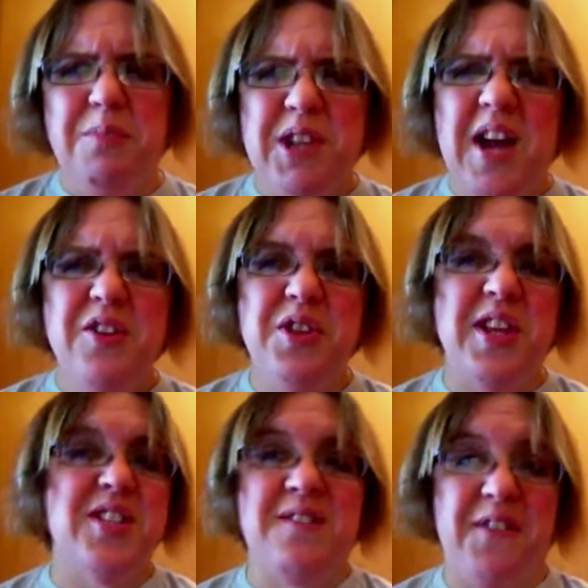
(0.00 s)
I'm glad you
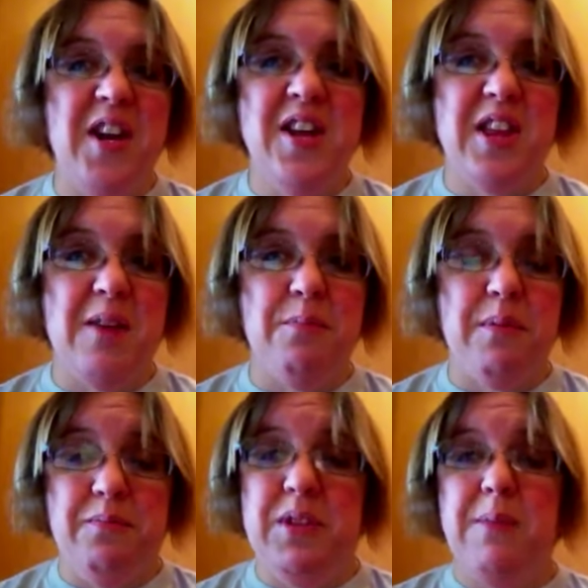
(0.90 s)
think it's funny
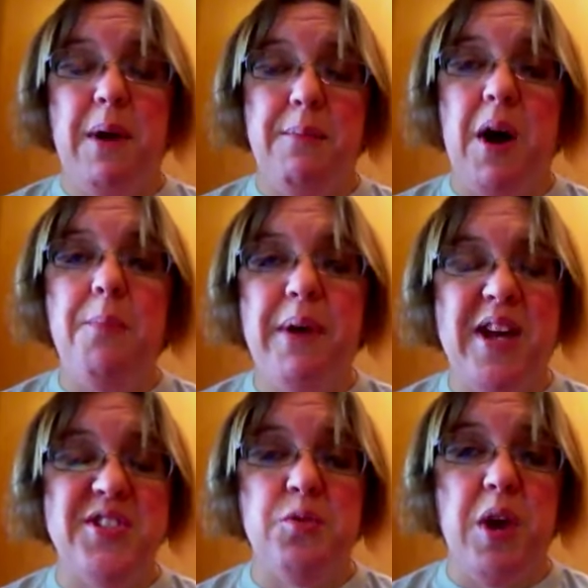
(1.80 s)
that my mom
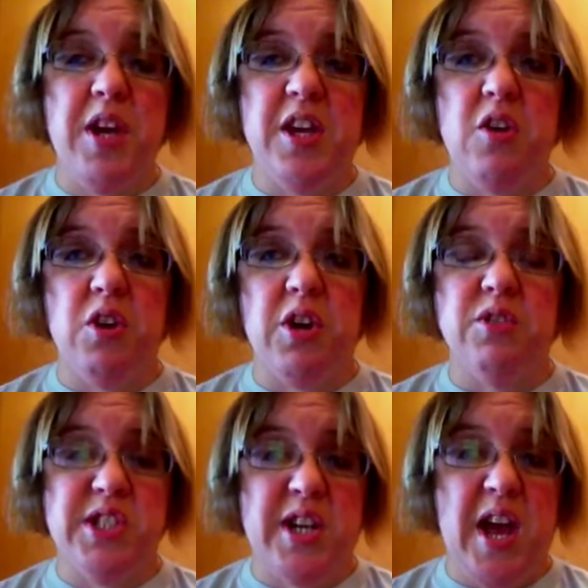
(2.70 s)
passed away a year ago
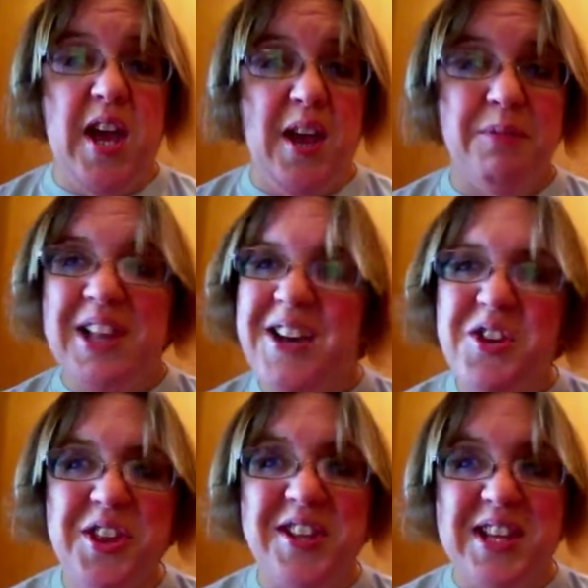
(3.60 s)
today. I'm glad
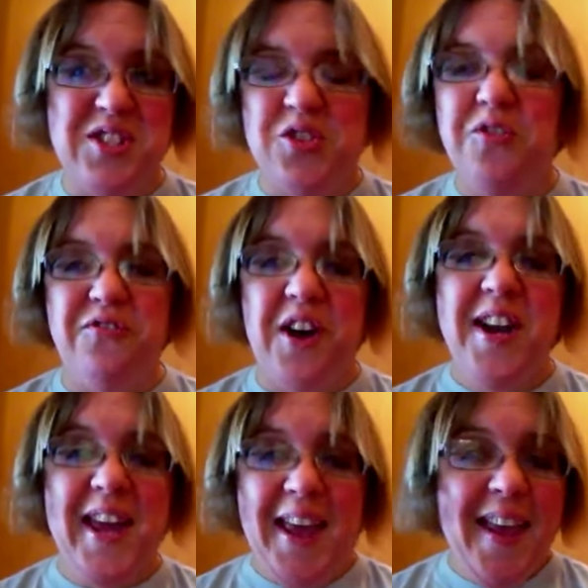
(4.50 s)
you think that's so
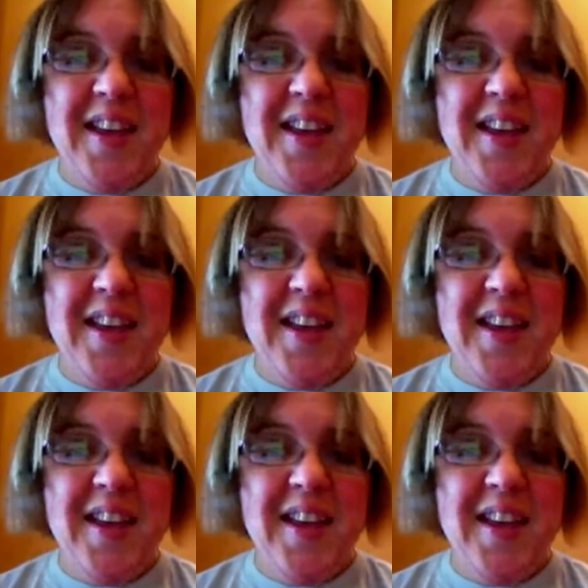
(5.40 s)
funny.